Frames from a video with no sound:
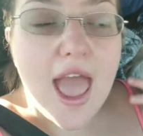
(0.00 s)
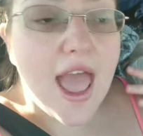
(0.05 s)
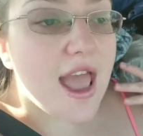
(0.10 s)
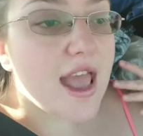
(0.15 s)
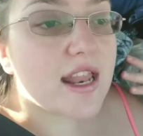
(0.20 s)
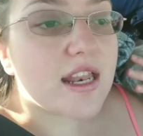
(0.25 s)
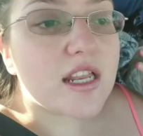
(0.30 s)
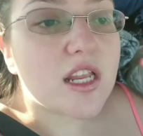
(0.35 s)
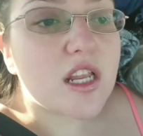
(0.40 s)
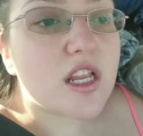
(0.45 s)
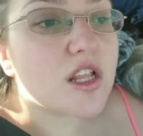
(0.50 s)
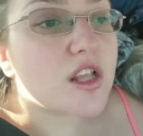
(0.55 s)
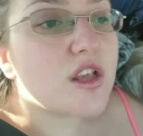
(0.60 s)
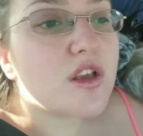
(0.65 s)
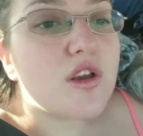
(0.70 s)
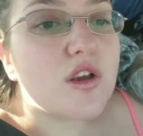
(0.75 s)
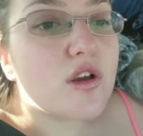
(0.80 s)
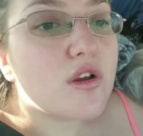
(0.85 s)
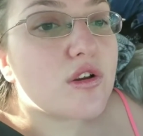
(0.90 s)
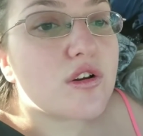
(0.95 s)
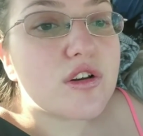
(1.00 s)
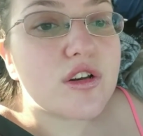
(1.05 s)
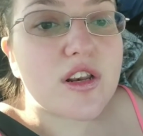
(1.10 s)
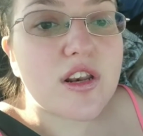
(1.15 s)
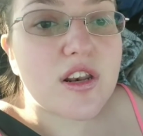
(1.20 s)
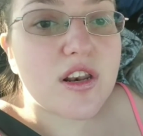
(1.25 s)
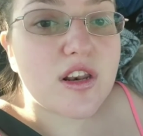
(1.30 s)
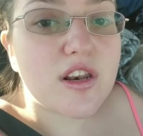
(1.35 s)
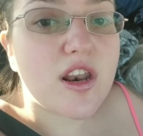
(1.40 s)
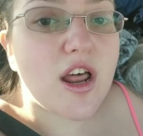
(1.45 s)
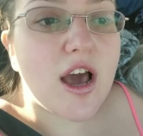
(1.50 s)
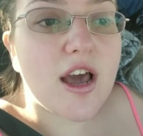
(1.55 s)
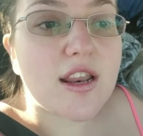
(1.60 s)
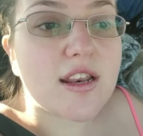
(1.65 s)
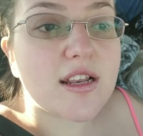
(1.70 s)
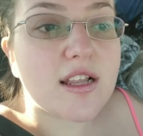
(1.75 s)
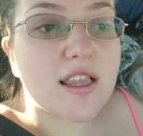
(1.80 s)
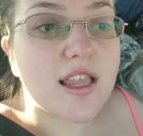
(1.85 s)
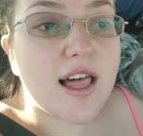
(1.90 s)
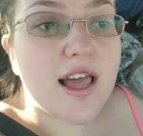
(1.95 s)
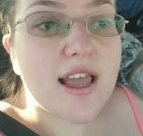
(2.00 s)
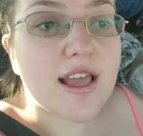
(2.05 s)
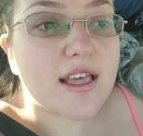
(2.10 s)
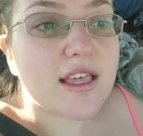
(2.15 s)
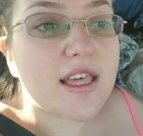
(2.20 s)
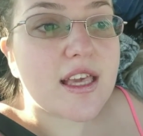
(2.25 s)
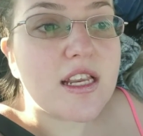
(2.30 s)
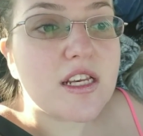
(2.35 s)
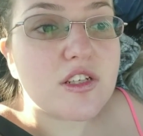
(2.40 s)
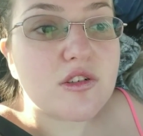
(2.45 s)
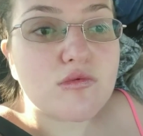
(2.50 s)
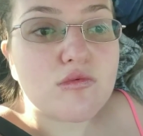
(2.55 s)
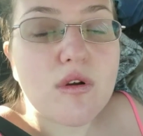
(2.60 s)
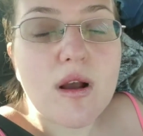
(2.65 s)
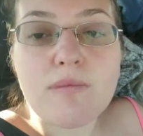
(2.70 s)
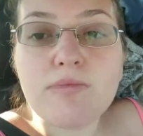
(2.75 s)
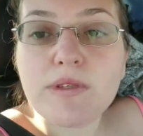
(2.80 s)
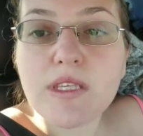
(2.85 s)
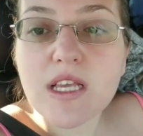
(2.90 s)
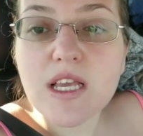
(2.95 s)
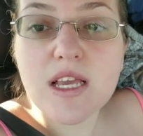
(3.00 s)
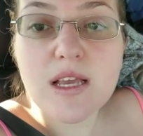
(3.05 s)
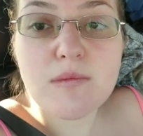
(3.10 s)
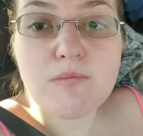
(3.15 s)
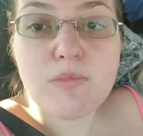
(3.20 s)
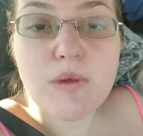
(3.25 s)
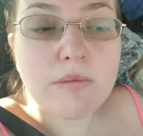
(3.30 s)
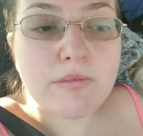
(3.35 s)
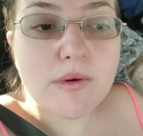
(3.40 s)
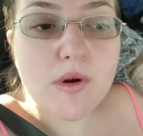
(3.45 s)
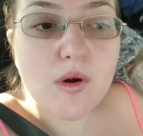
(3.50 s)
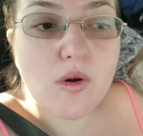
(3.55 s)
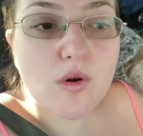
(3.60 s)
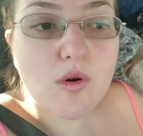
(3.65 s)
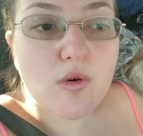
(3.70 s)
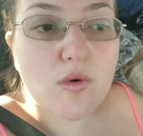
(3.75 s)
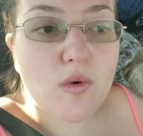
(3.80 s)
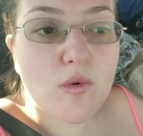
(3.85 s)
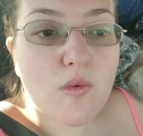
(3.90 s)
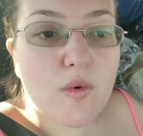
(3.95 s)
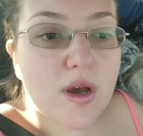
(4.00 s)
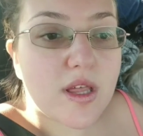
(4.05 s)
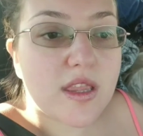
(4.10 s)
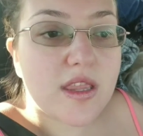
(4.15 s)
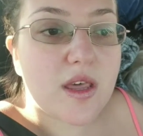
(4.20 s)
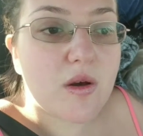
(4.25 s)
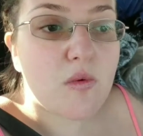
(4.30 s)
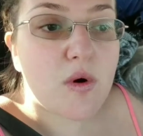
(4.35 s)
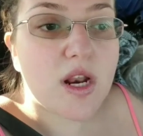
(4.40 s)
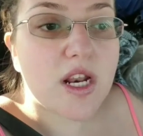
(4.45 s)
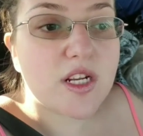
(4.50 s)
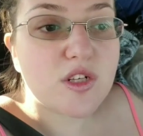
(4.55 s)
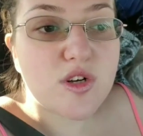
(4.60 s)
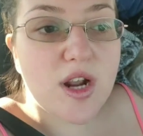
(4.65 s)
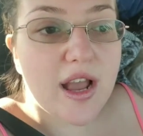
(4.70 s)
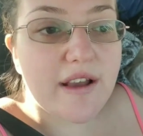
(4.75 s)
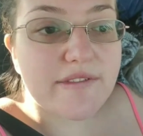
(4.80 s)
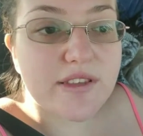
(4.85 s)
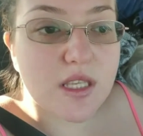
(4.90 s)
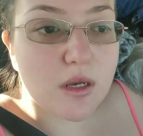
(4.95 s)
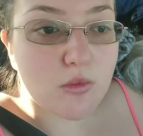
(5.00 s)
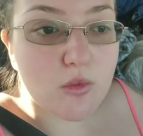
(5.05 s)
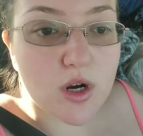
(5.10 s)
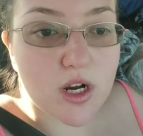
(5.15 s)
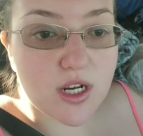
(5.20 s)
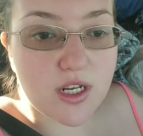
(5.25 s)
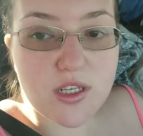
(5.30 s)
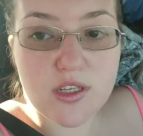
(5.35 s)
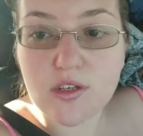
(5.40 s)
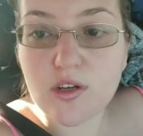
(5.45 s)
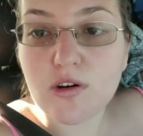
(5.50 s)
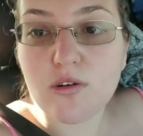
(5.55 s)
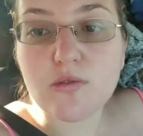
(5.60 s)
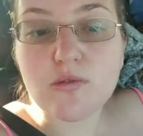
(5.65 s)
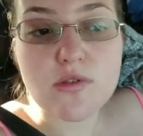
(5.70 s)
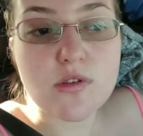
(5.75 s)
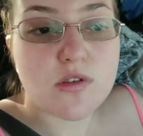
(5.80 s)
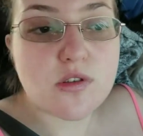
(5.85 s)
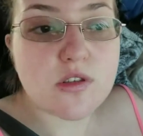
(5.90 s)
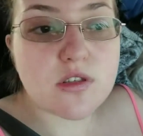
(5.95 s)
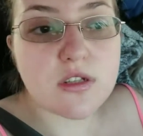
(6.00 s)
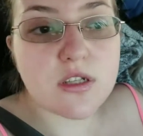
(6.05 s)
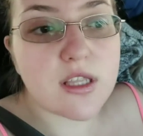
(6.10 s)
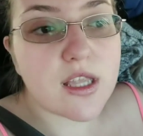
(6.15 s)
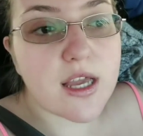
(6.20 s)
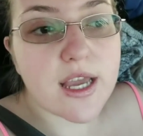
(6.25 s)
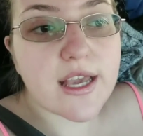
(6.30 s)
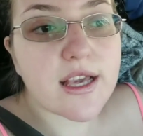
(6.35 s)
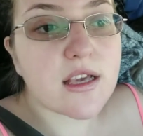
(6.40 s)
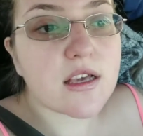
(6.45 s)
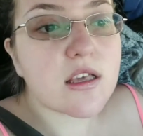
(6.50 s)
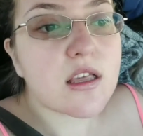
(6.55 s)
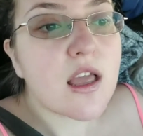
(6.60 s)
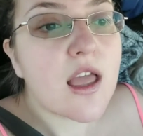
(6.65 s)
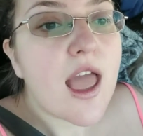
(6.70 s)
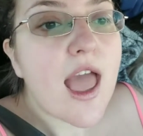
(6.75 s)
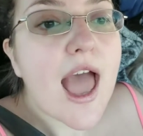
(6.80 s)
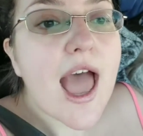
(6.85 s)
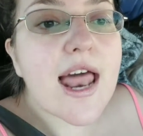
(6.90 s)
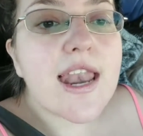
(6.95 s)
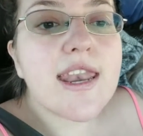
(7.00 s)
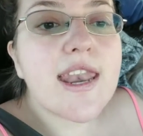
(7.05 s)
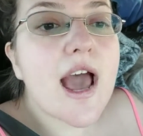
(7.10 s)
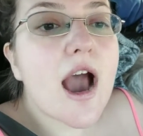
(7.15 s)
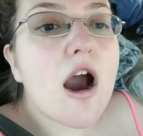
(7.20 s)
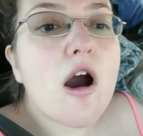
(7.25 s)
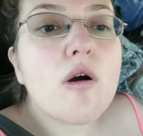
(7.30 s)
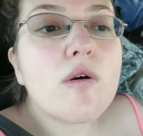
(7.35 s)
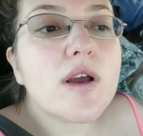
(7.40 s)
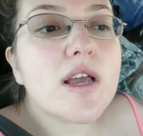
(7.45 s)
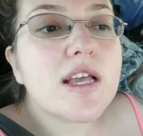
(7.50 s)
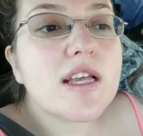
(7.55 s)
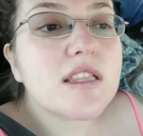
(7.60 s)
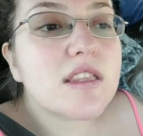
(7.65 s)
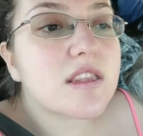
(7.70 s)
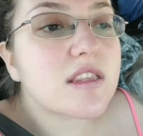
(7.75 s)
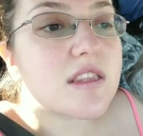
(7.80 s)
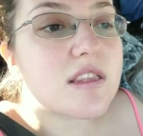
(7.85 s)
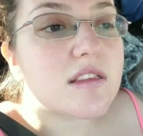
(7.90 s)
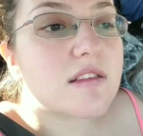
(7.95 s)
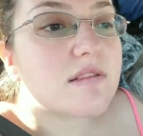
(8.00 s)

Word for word: and you're not like interrupting people when they want to drive somewhere you know like and now it